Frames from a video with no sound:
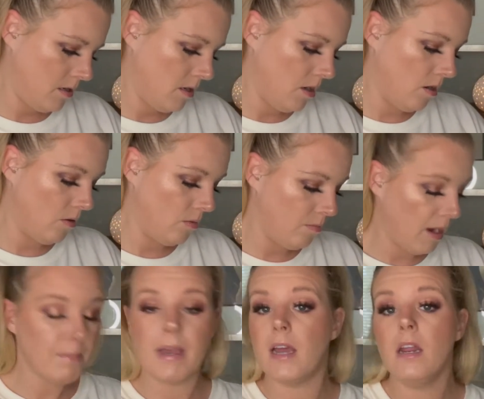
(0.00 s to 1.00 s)
Oh, my
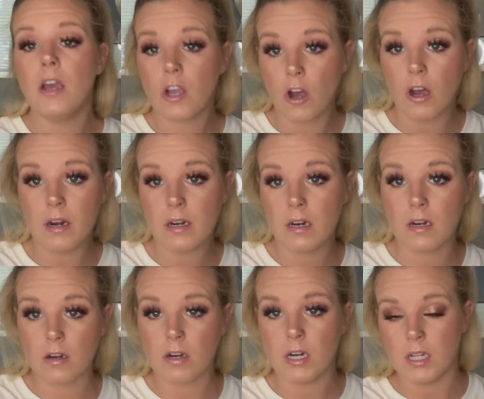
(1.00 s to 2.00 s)
bad. Cotton and
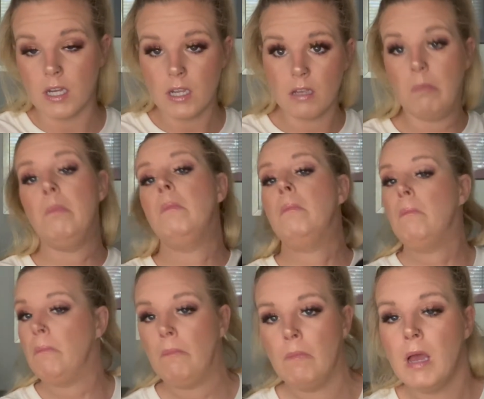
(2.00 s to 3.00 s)
acrylic.
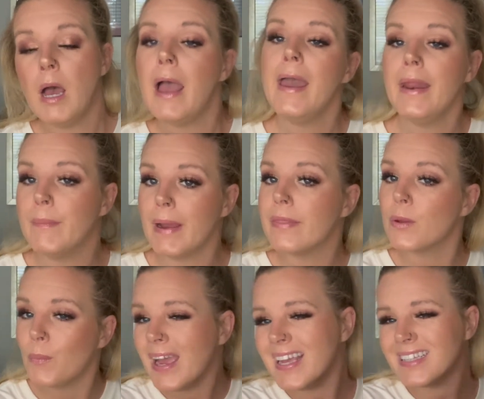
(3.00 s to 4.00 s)
Anyway, the
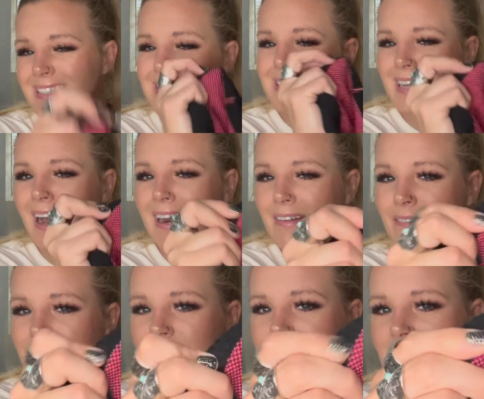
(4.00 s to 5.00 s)
way it's done
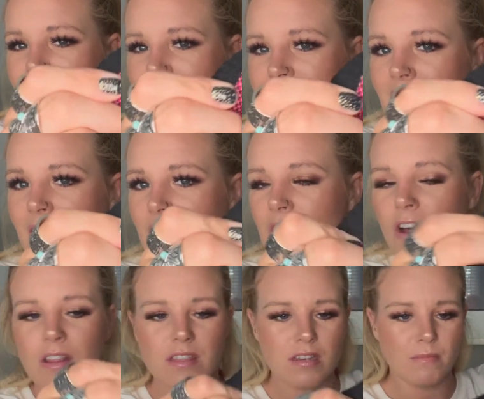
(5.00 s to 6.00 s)
feels like a terry
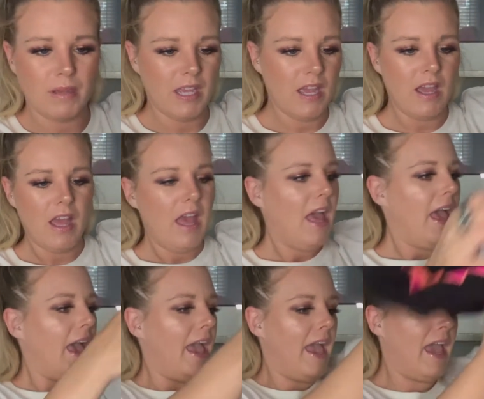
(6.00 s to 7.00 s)
cloth to me.
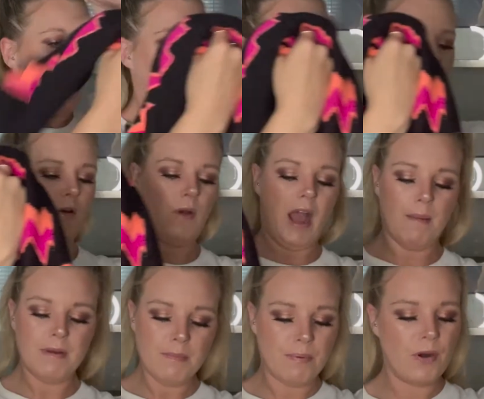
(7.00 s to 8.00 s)
Anyhow, I'm
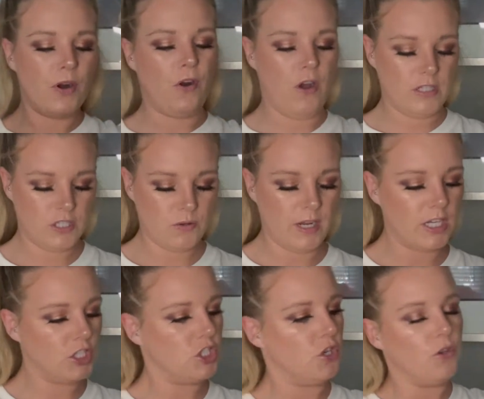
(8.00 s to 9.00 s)
going to put it on so I can
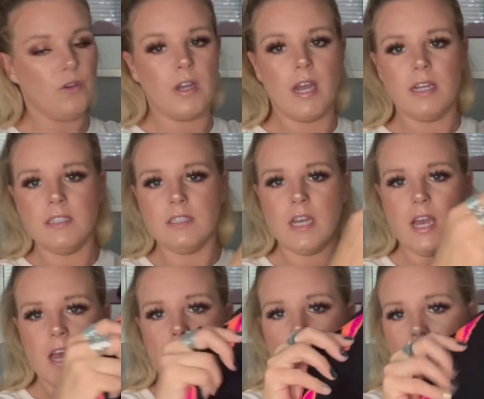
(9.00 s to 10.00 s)
show you guys.
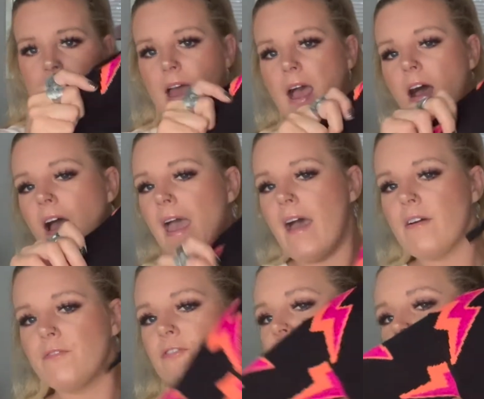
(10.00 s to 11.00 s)
But
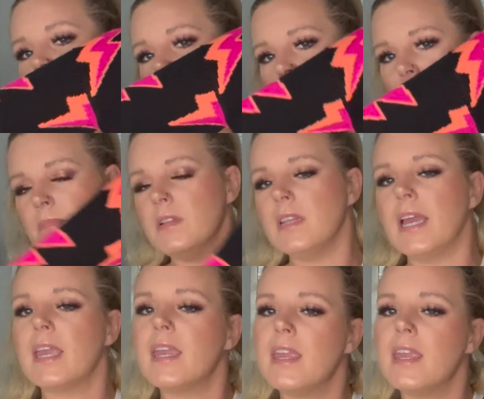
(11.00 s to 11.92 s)
phenom. Like